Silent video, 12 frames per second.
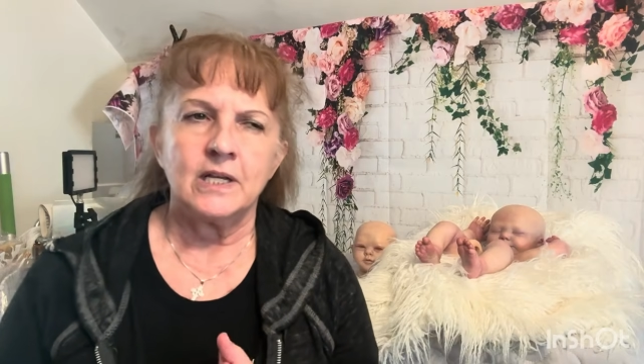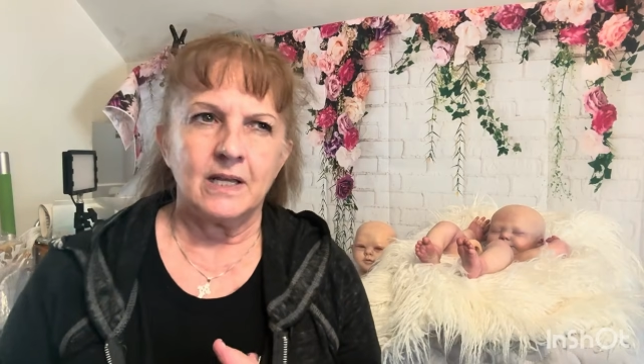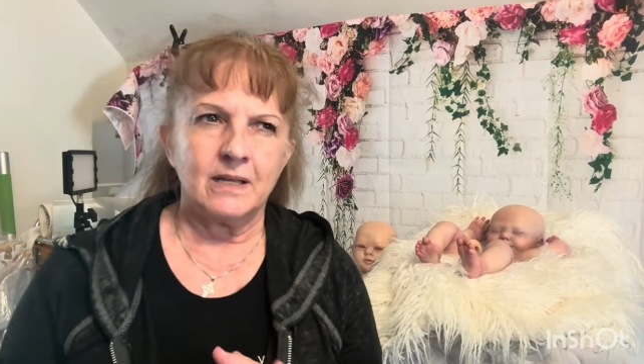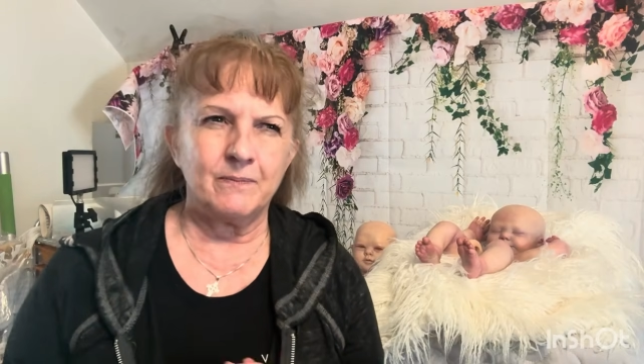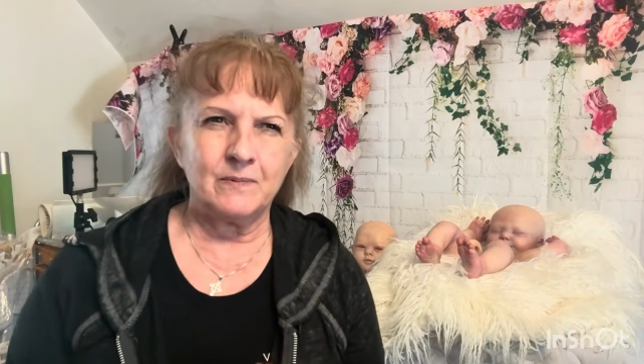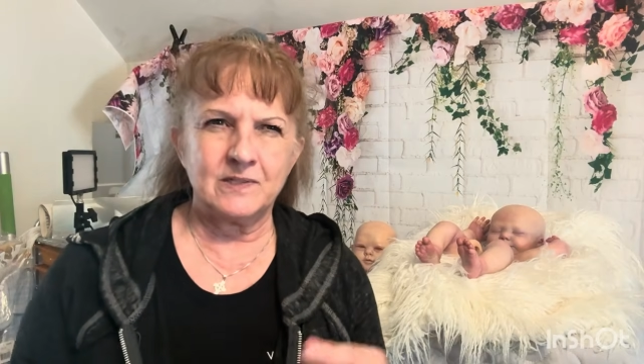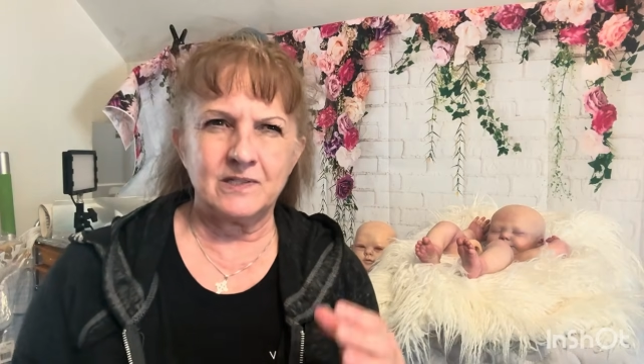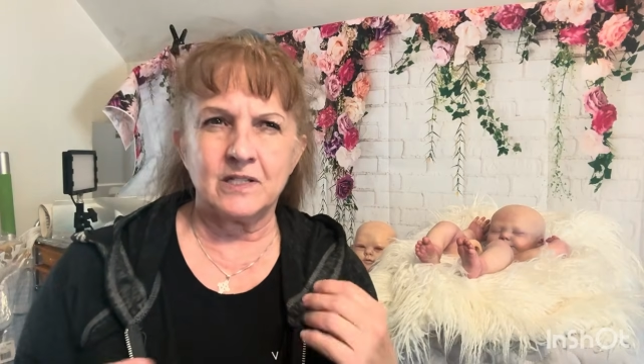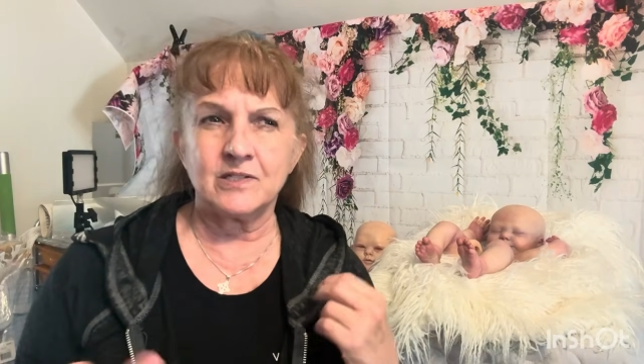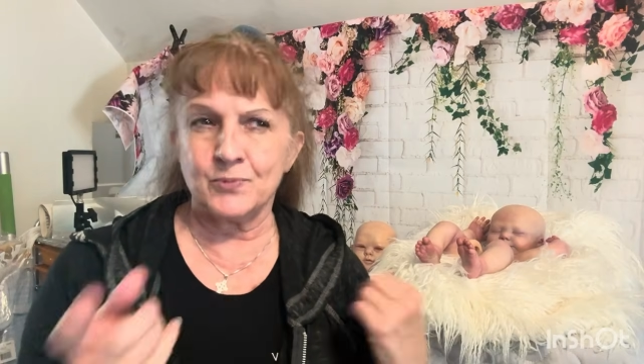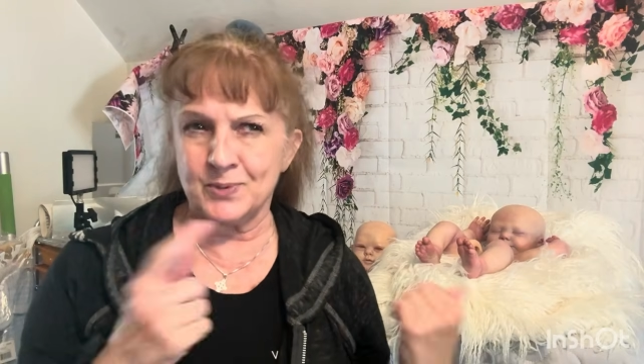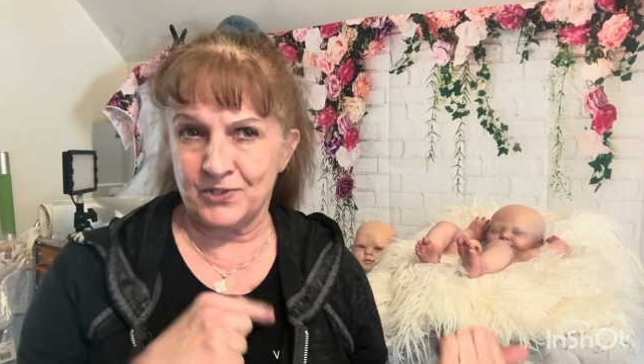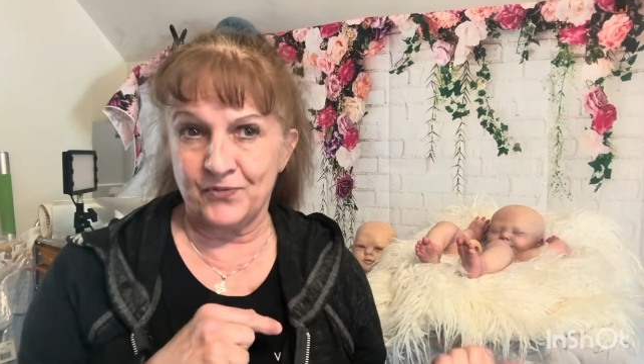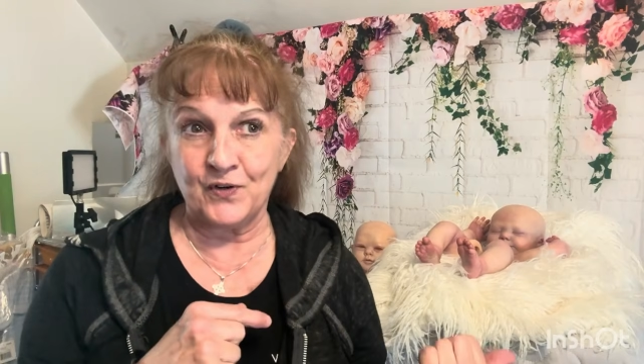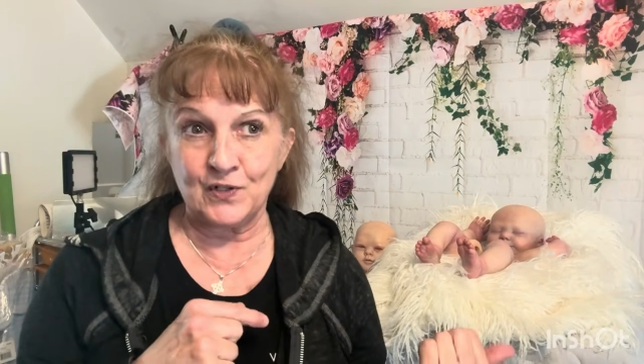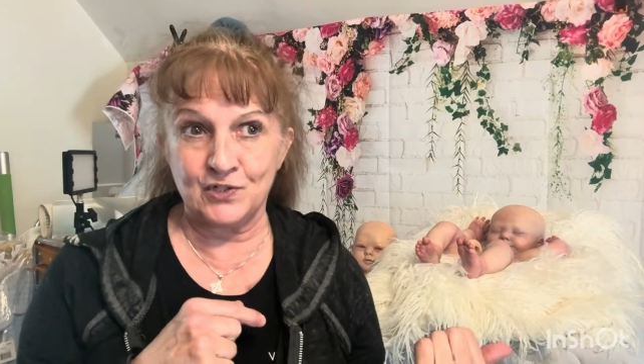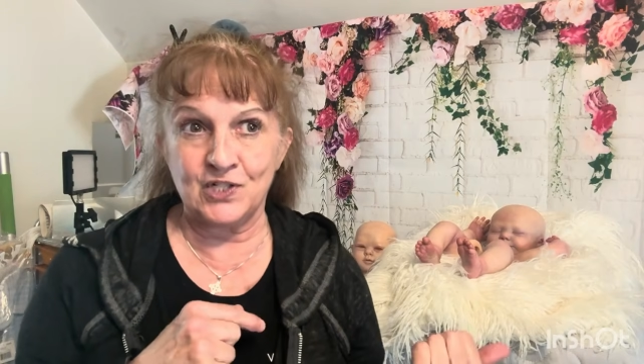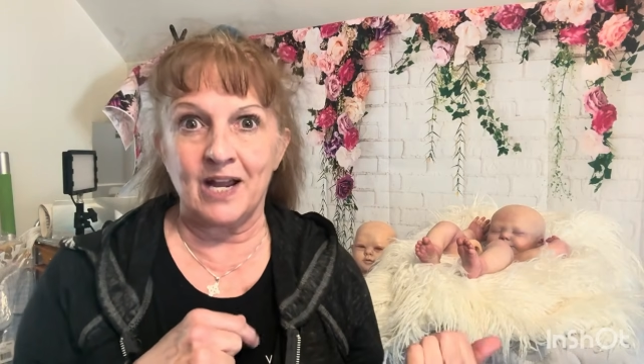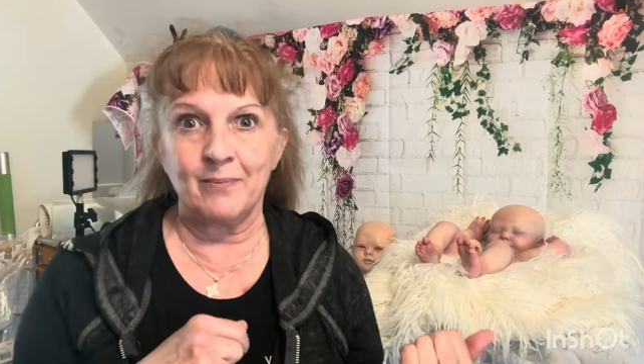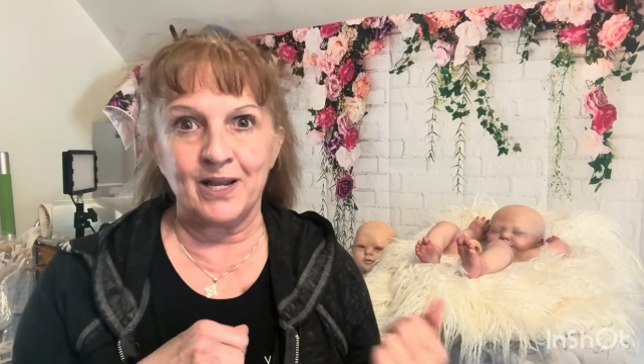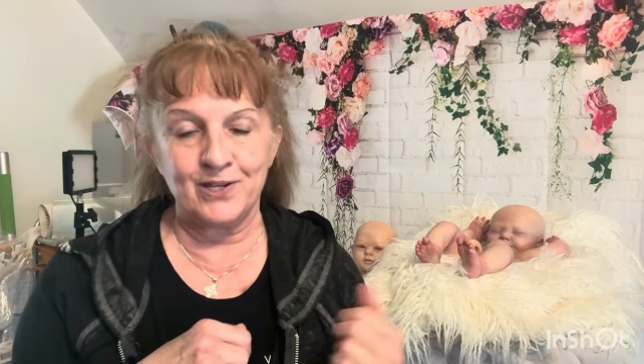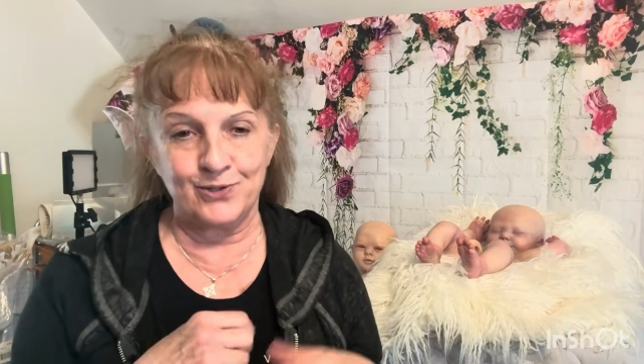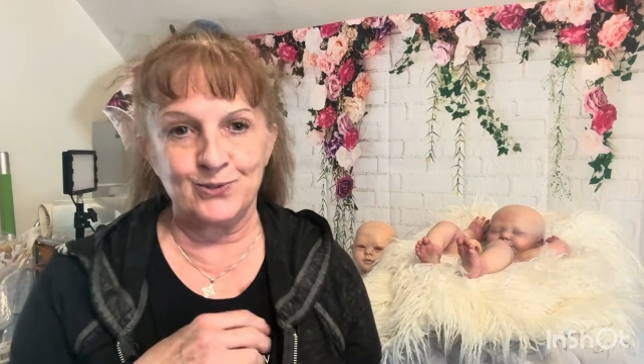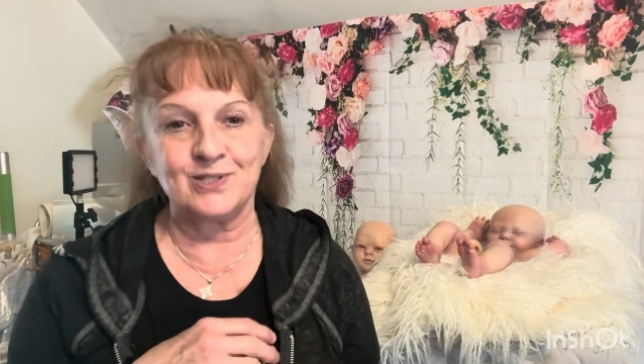It was because it was the first time I
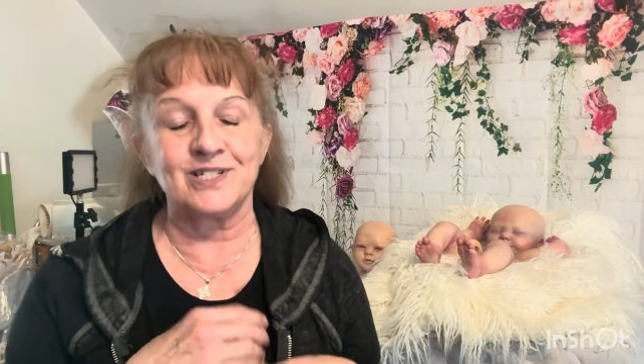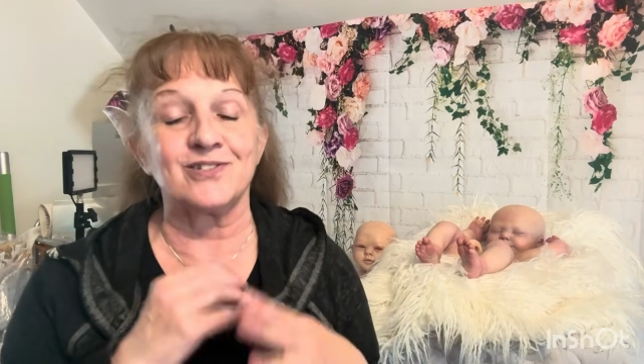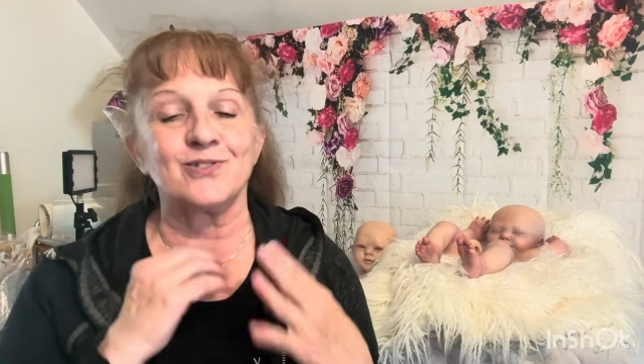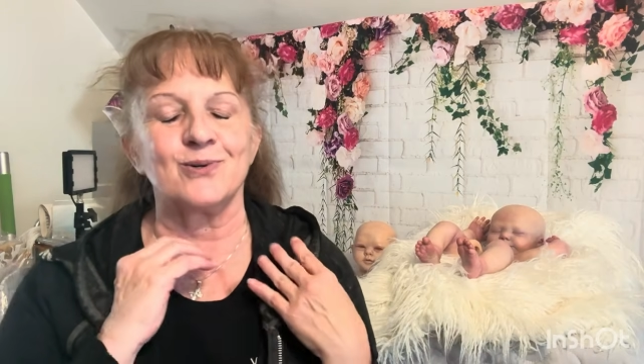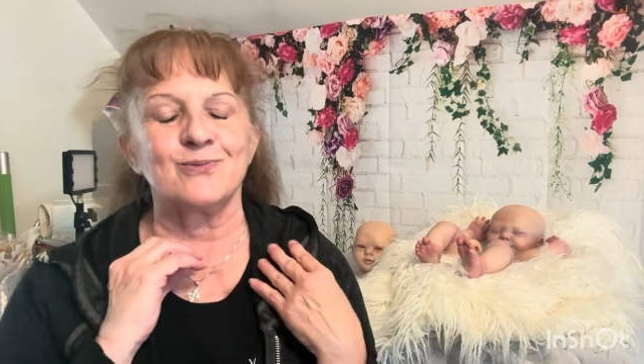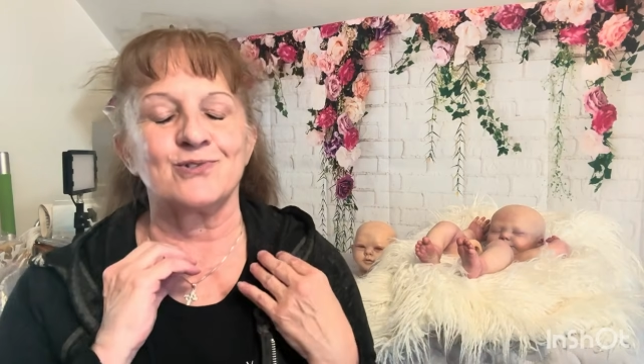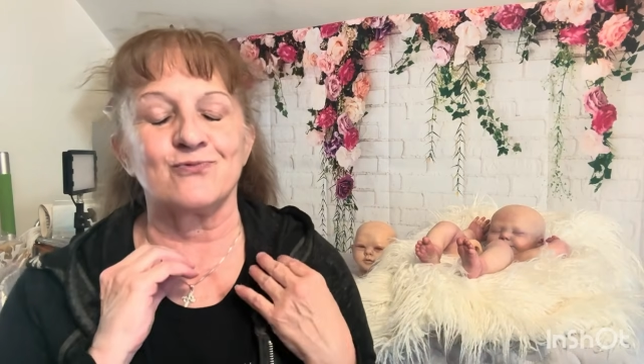used it, so